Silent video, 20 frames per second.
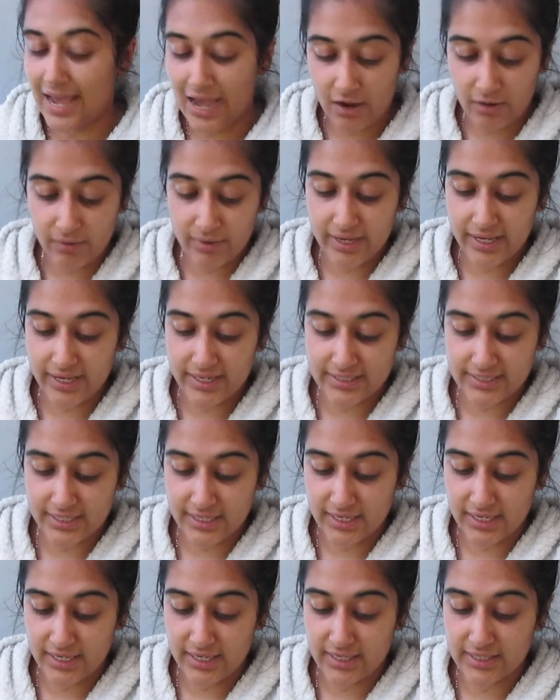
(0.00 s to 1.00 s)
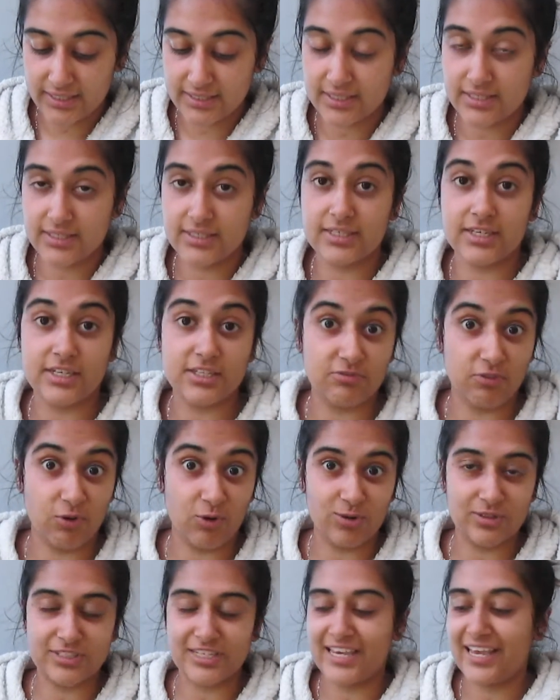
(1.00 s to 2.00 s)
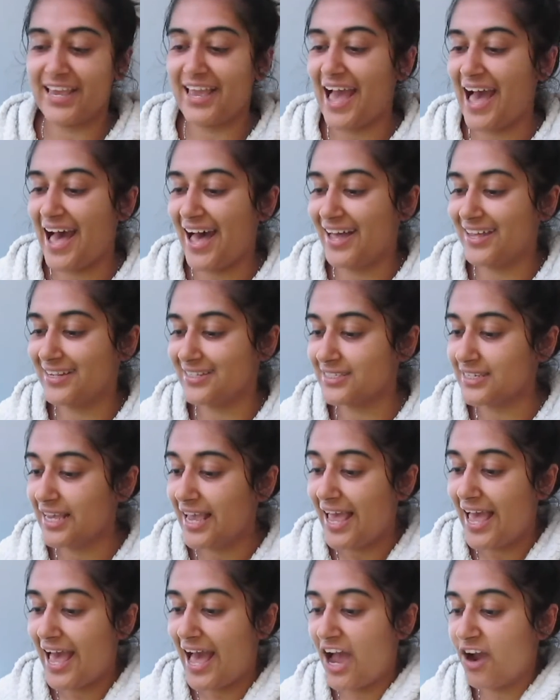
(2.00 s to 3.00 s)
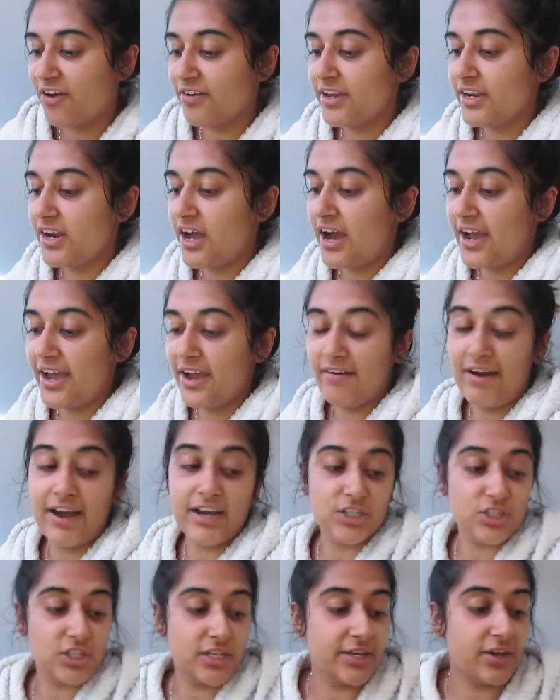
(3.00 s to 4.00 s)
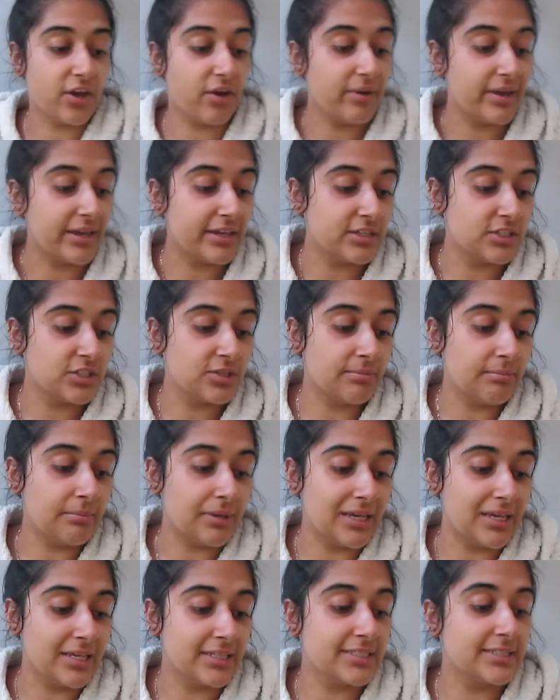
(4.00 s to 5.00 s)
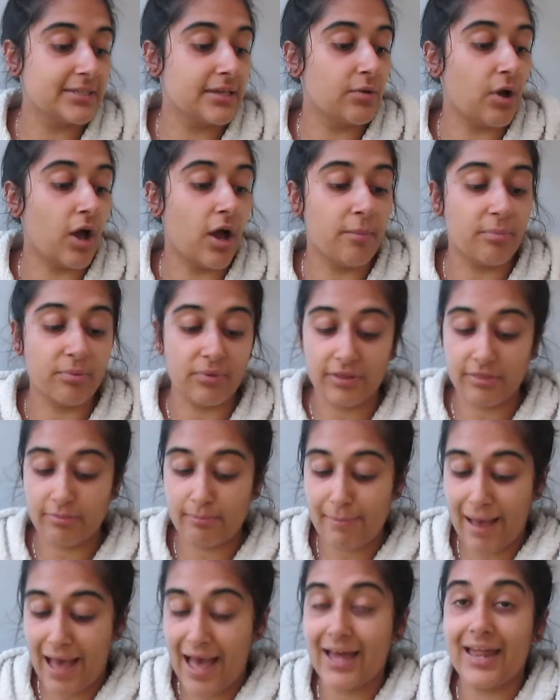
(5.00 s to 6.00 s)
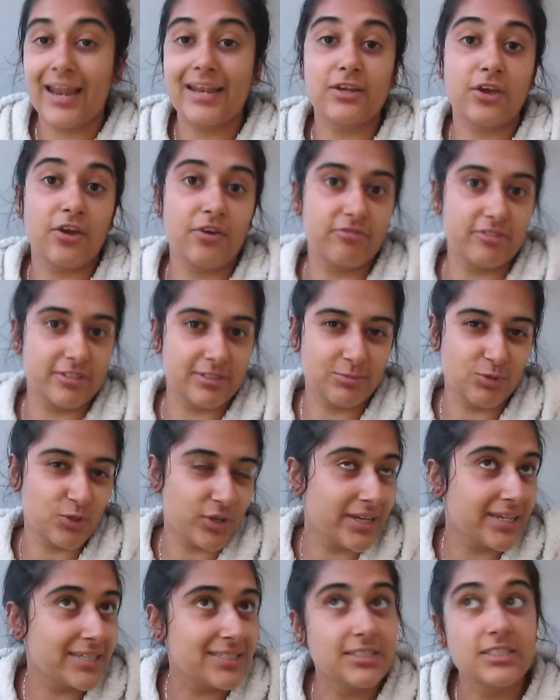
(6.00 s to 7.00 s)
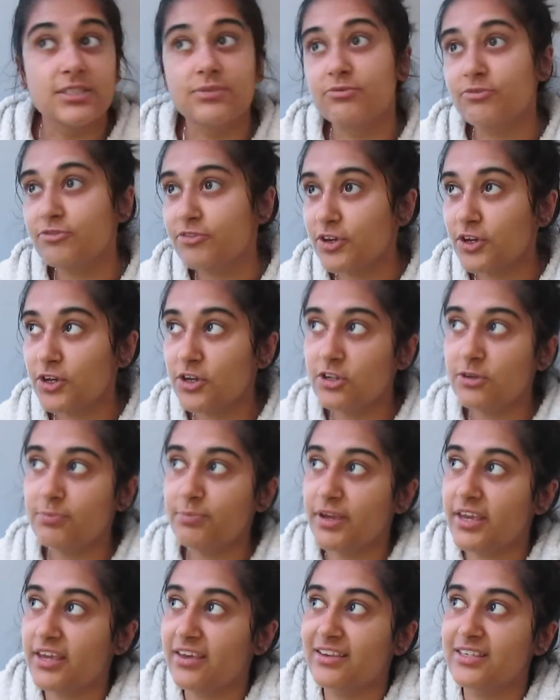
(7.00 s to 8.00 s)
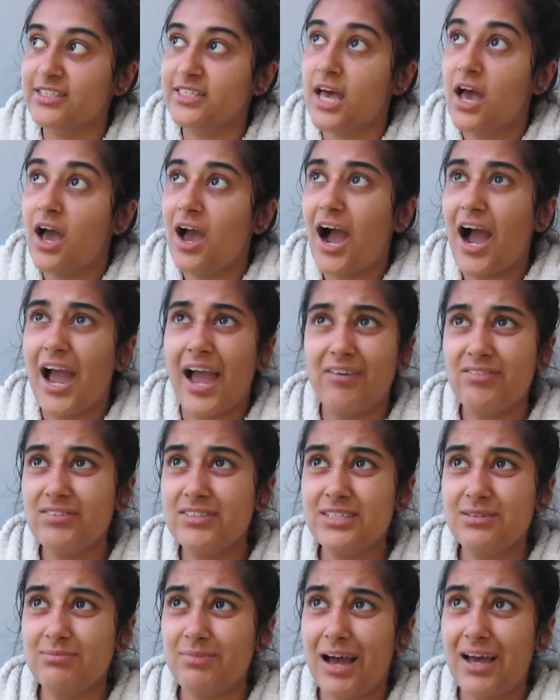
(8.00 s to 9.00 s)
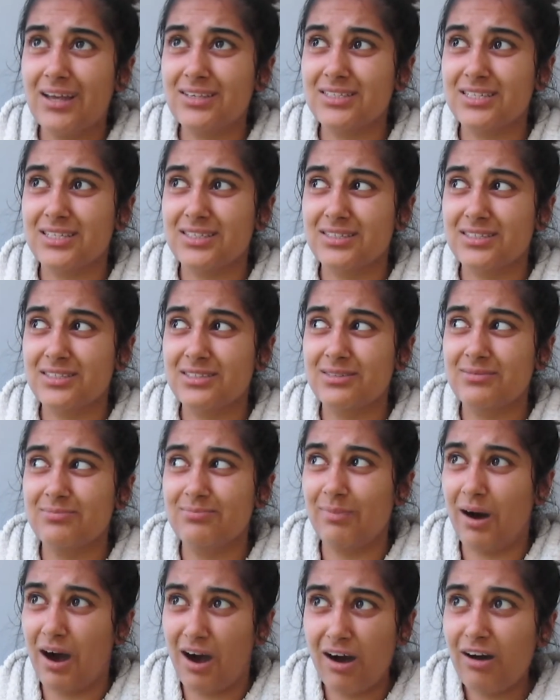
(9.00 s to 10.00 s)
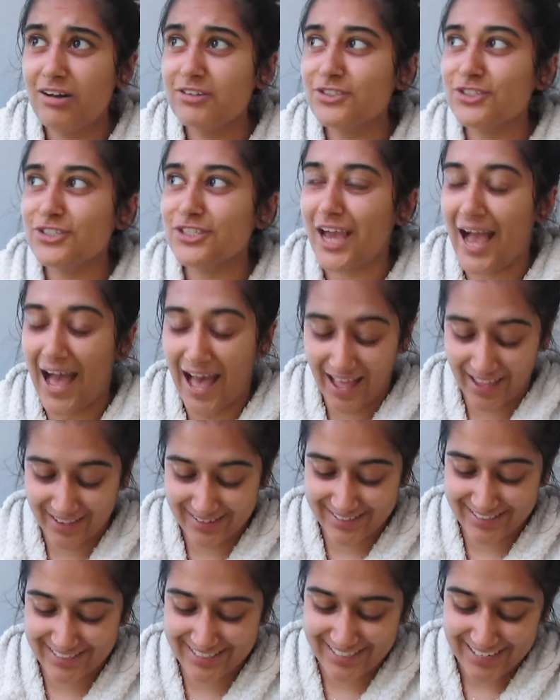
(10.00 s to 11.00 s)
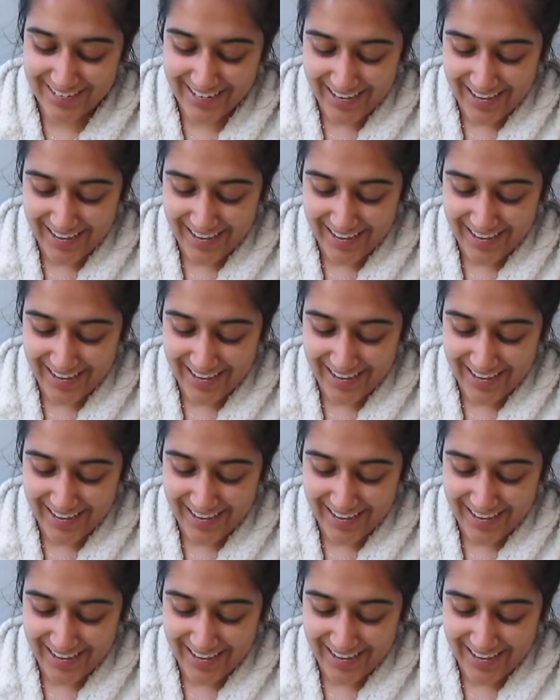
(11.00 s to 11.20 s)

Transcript: now it is 6:40 and Harry and I are actually going to meet up with Matt and go for some drinks and some food because I haven't seen Matt since March and